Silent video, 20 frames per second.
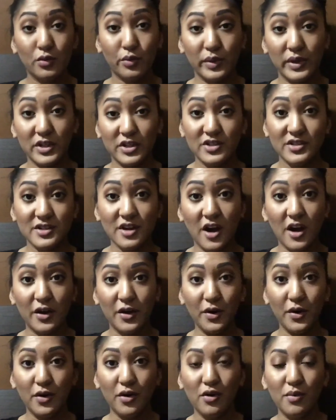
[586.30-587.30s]
We just got
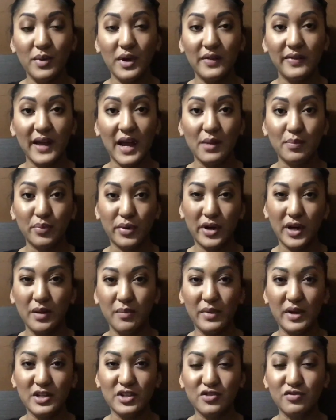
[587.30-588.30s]
home and that pretty
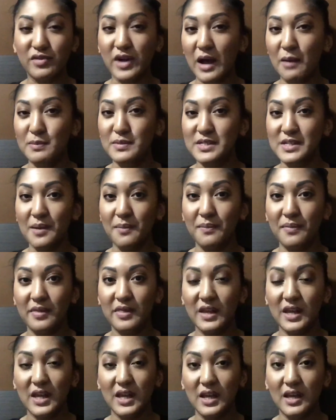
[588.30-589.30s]
much wraps up
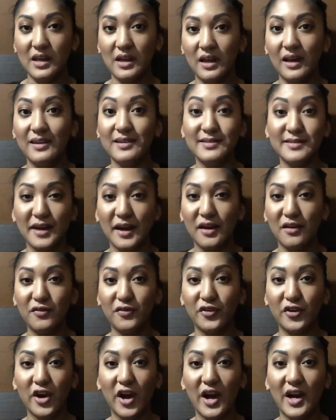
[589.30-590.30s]
the day
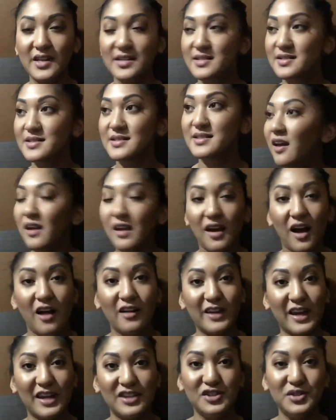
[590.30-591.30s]
for us. I'll
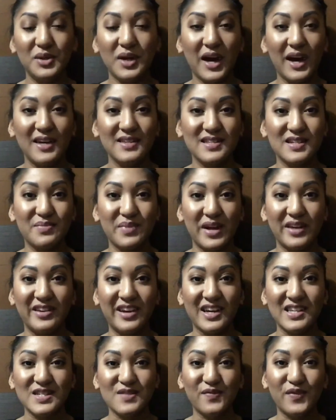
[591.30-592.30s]
catch you guys in my
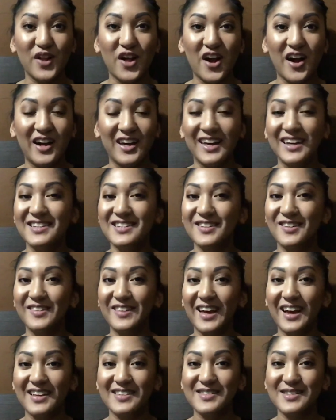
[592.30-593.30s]
next vlog. Until
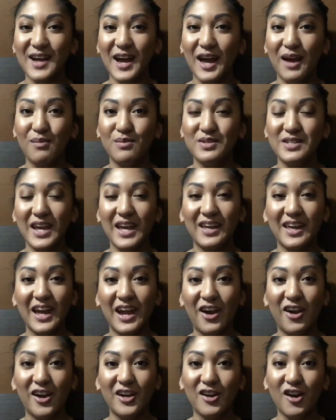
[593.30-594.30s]
next time, take
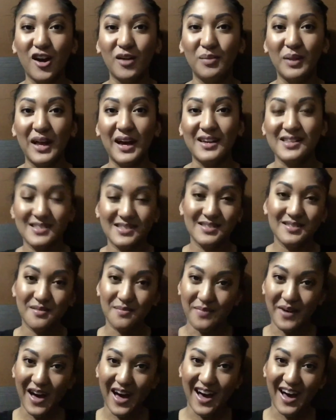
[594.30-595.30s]
care and God bless.
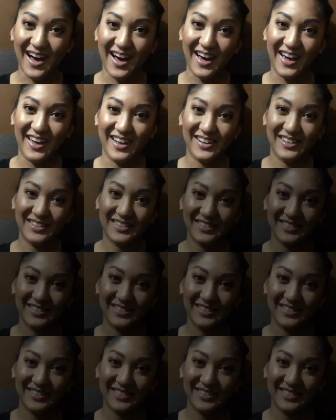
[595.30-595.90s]
Bye.